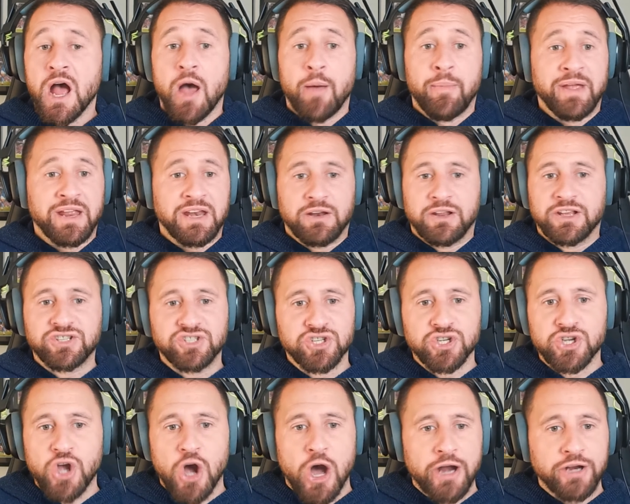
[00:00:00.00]
I mean, this is
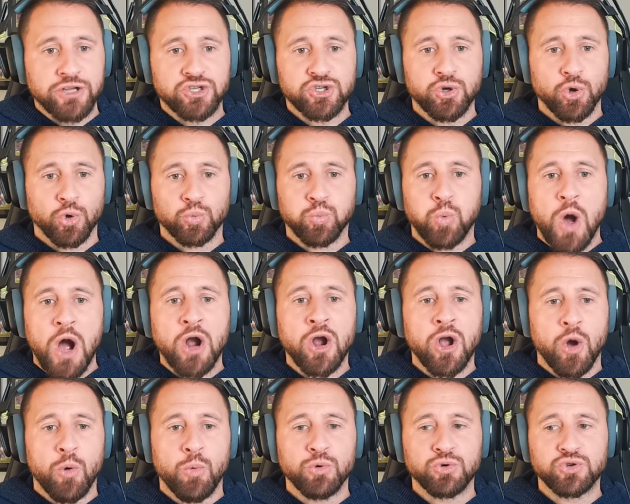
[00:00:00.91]
a guy that scored one
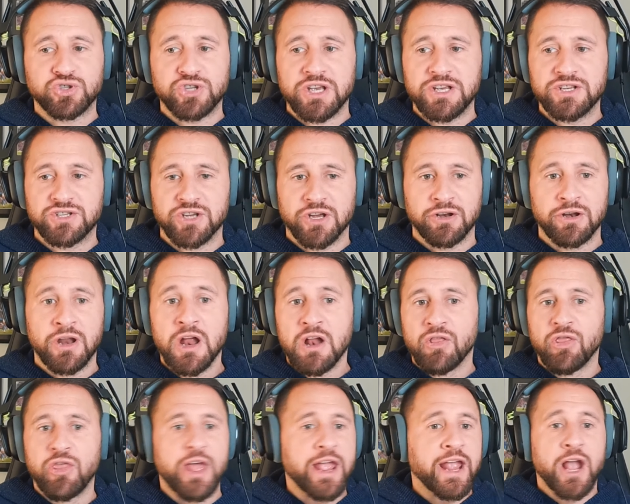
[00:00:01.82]
goal all season,
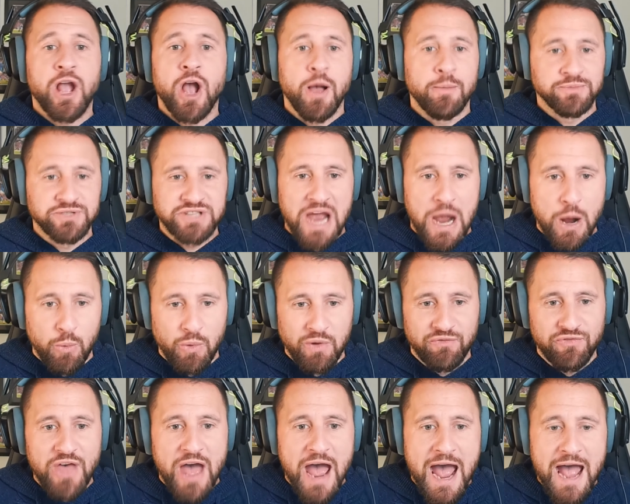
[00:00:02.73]
then comes out
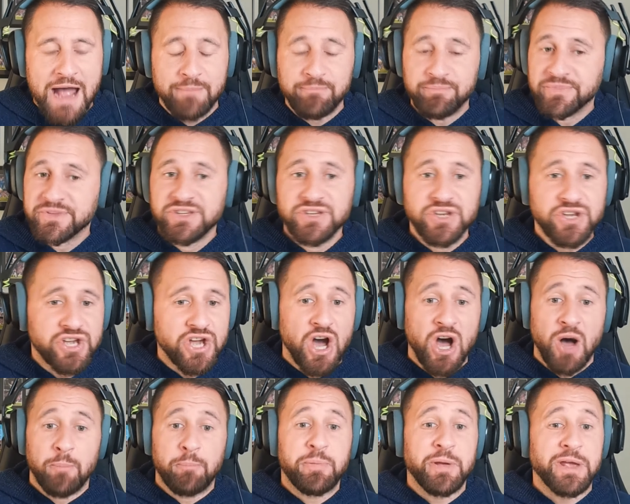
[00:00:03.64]
with that. You
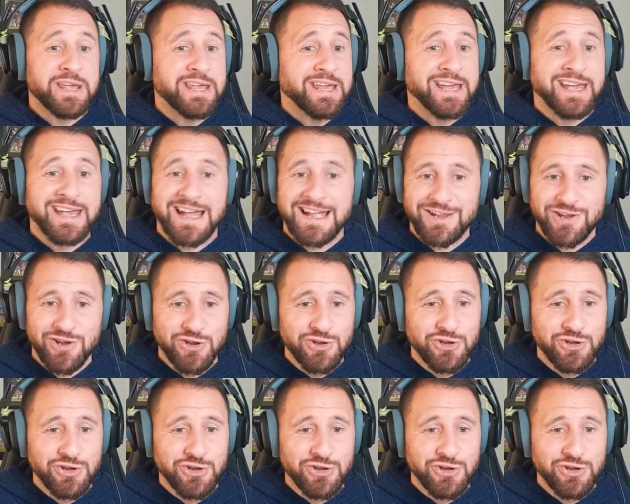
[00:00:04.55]
can't pick it, can you?